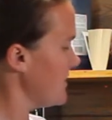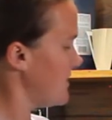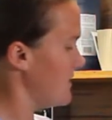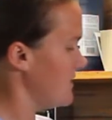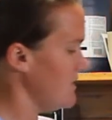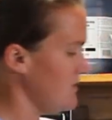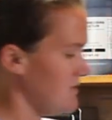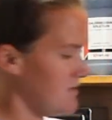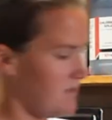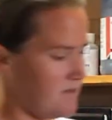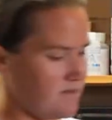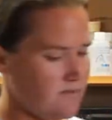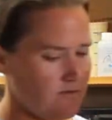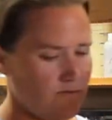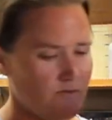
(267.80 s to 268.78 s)
this
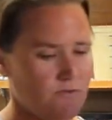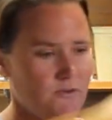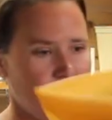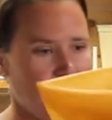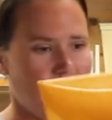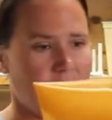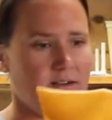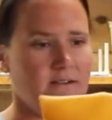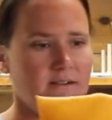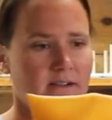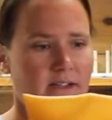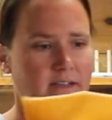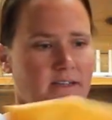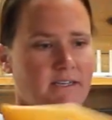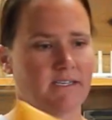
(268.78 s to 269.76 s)
through here
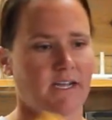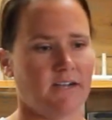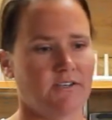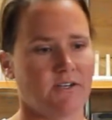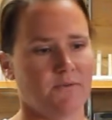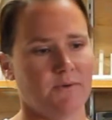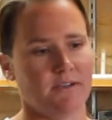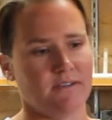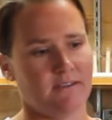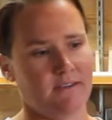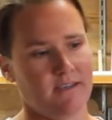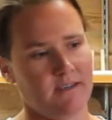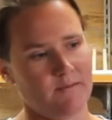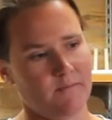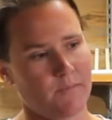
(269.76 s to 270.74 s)
and attach it with
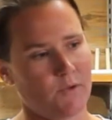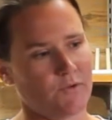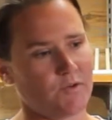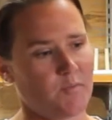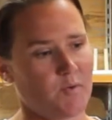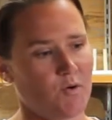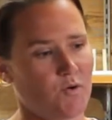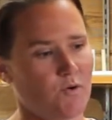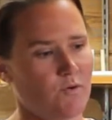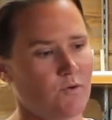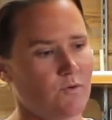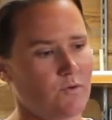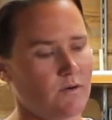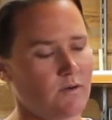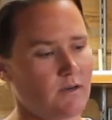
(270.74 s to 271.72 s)
the
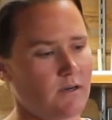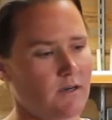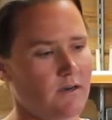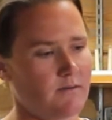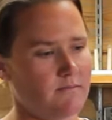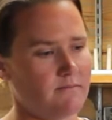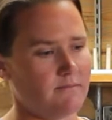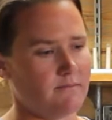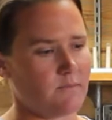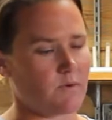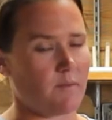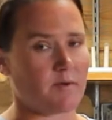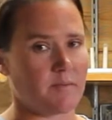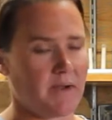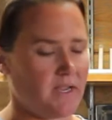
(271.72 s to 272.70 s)
multiple um,
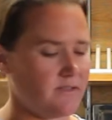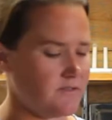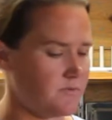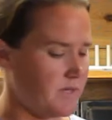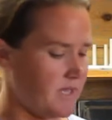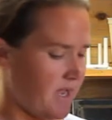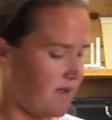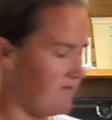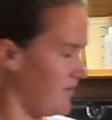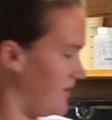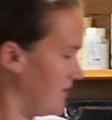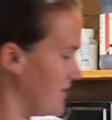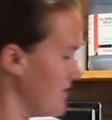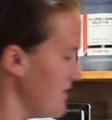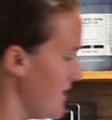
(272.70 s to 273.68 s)
rubber bands we have
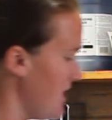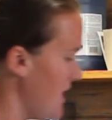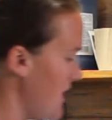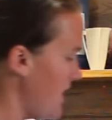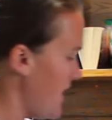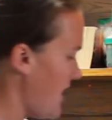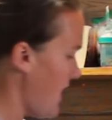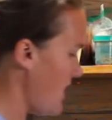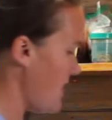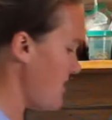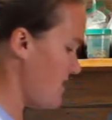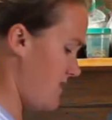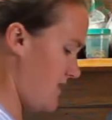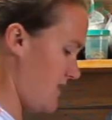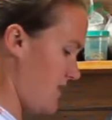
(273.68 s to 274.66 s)
here.
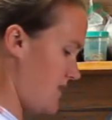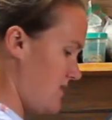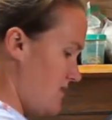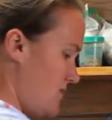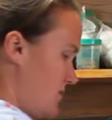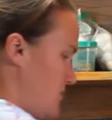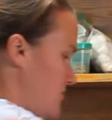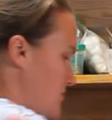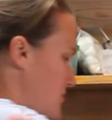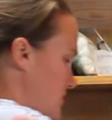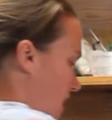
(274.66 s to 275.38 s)
And then use